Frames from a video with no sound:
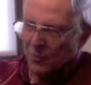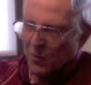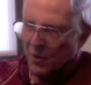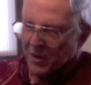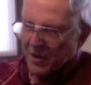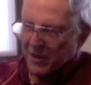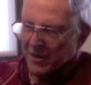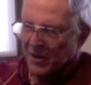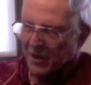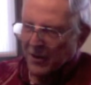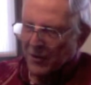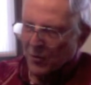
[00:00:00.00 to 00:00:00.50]

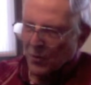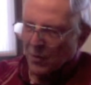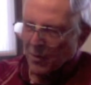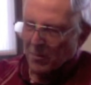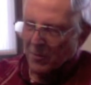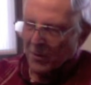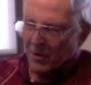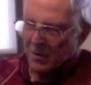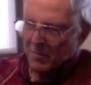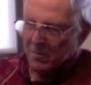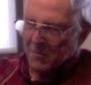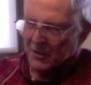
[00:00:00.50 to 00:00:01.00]
wanted to do a
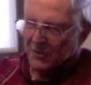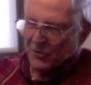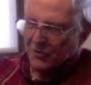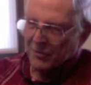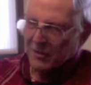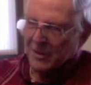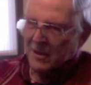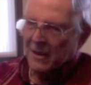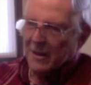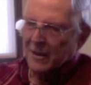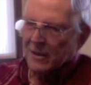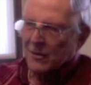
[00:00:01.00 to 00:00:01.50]
murder
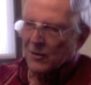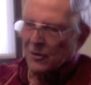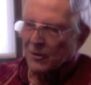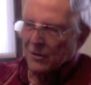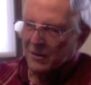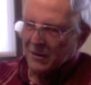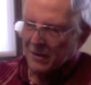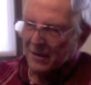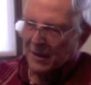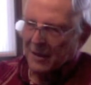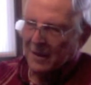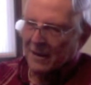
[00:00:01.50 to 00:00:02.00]
mystery. They
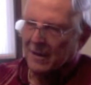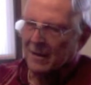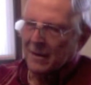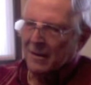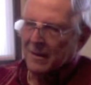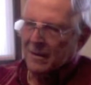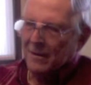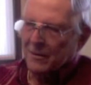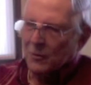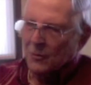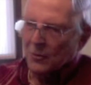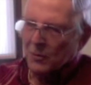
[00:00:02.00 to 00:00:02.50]
called Dick,
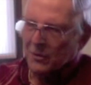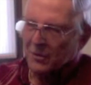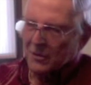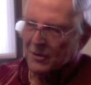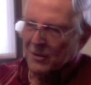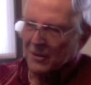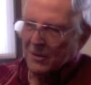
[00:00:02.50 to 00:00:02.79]
who was